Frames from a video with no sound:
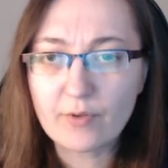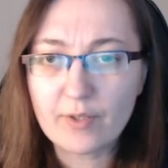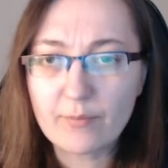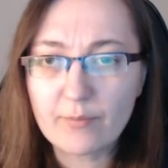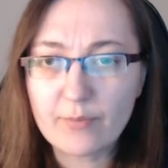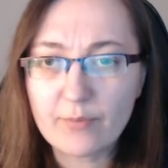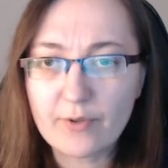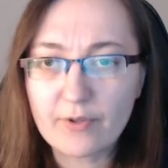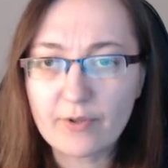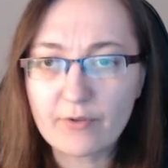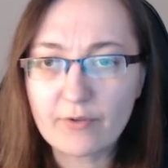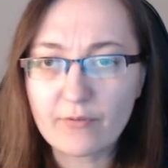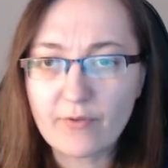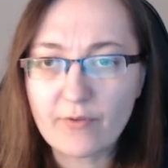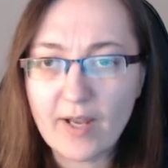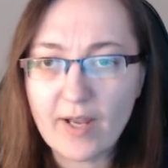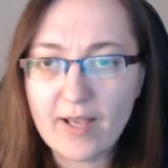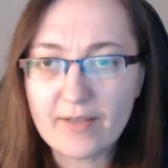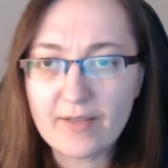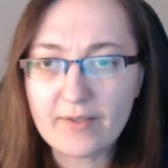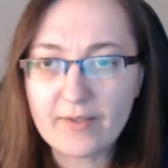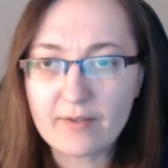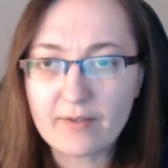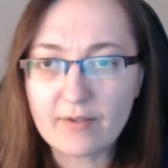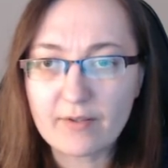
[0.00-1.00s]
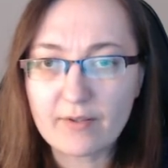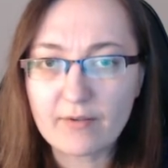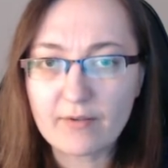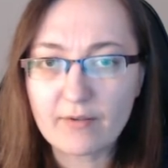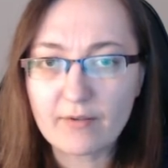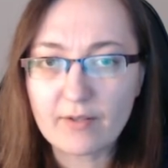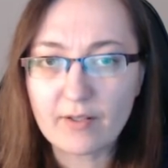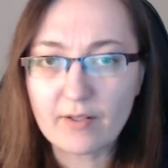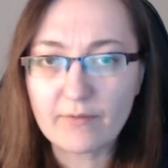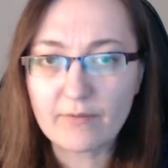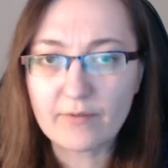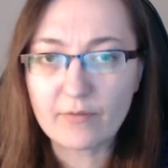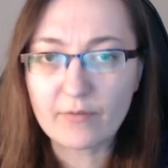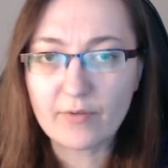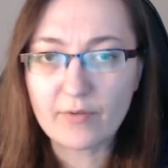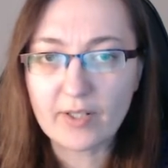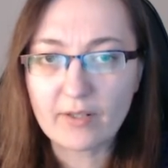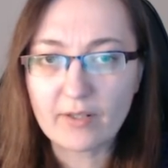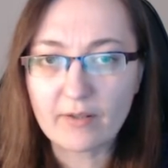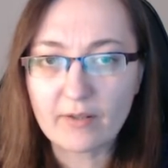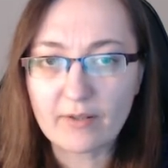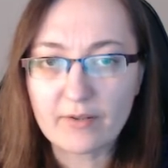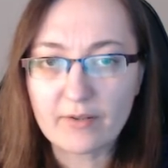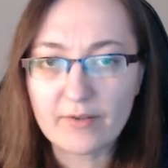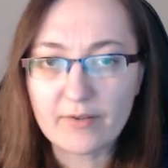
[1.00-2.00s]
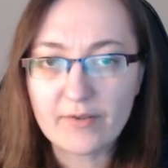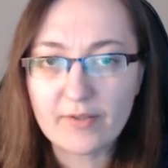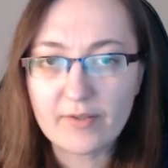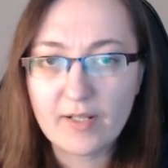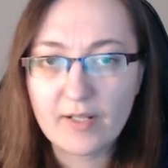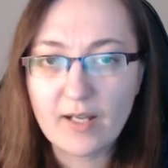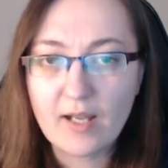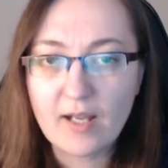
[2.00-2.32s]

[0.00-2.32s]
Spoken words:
progress the story of the regulars.